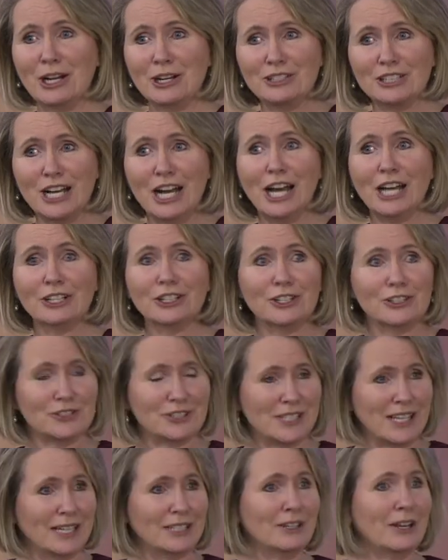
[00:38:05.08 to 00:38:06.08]
our
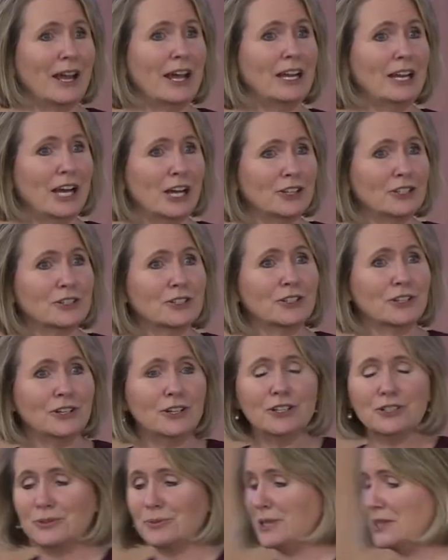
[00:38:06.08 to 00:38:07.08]
daughters and, and other girls